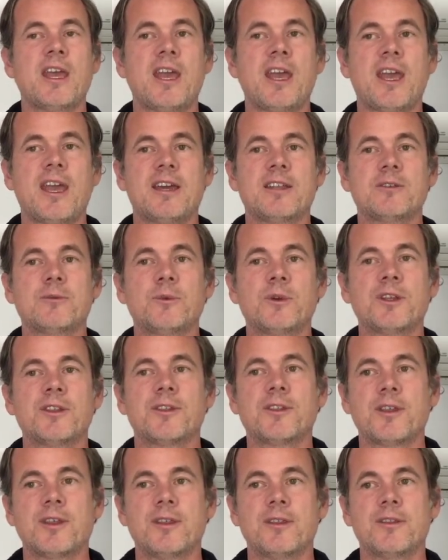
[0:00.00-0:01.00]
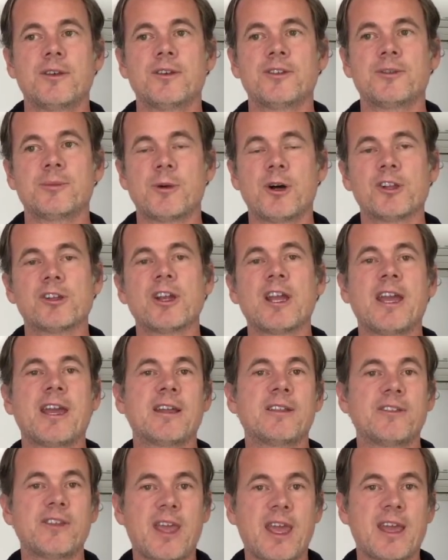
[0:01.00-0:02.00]
and with the smaller
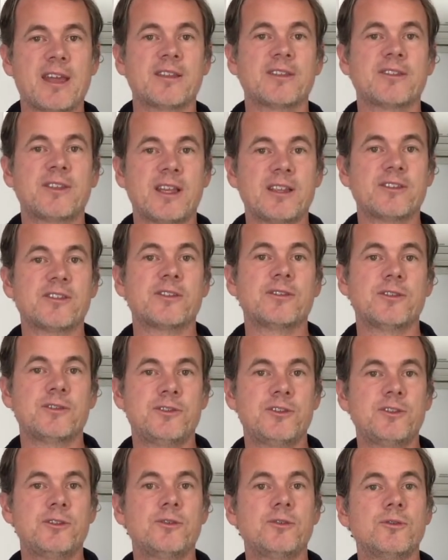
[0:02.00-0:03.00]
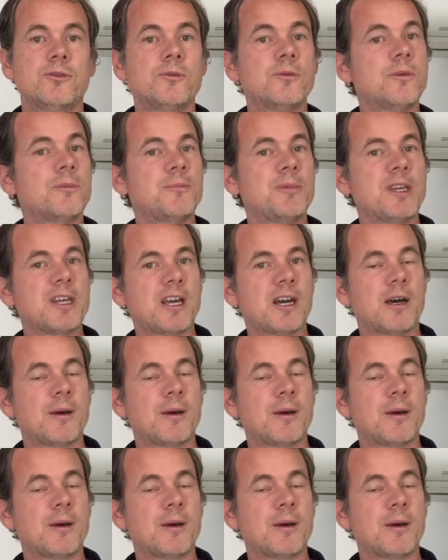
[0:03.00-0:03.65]
hands, hand sets they